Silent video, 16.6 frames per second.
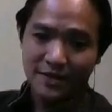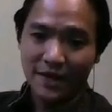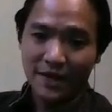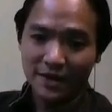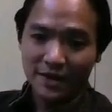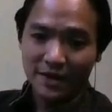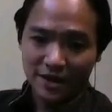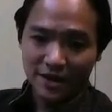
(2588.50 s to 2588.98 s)

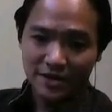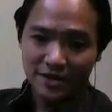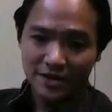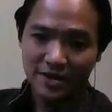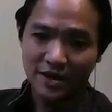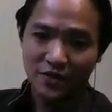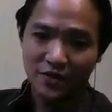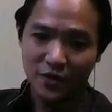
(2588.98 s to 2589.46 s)

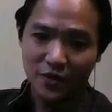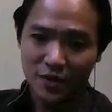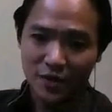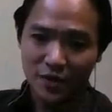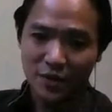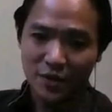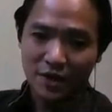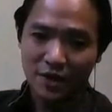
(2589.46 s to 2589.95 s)
VectEasy, and
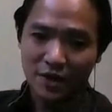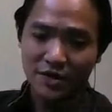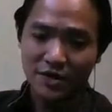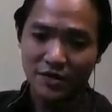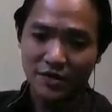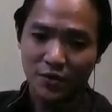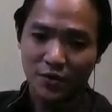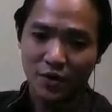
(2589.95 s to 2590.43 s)
FreePic.
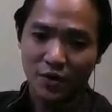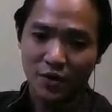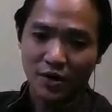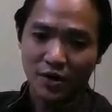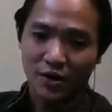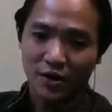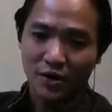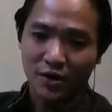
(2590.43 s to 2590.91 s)
These
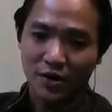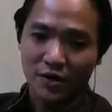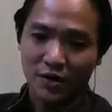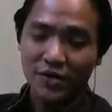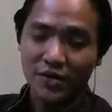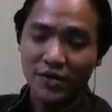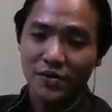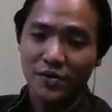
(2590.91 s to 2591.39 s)

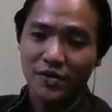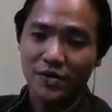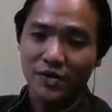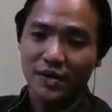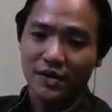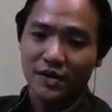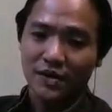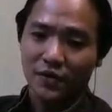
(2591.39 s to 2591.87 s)
two
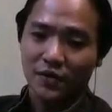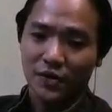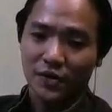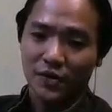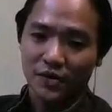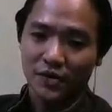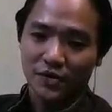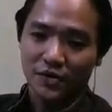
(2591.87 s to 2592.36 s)
sites
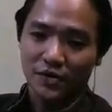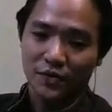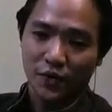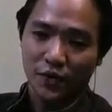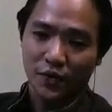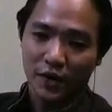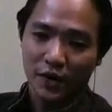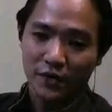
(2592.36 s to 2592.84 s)
offers
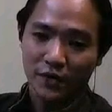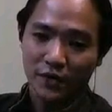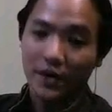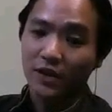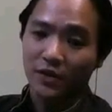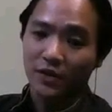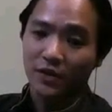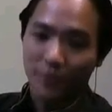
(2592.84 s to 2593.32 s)
free
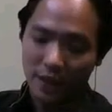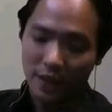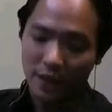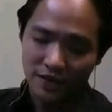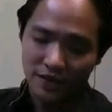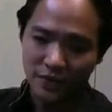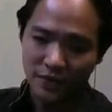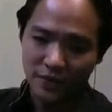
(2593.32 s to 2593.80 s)

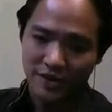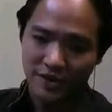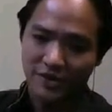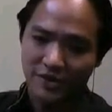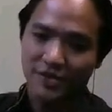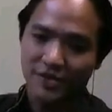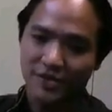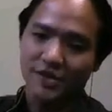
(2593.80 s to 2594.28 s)
vector-based
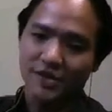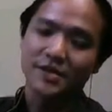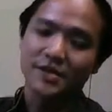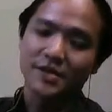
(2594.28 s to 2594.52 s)
images.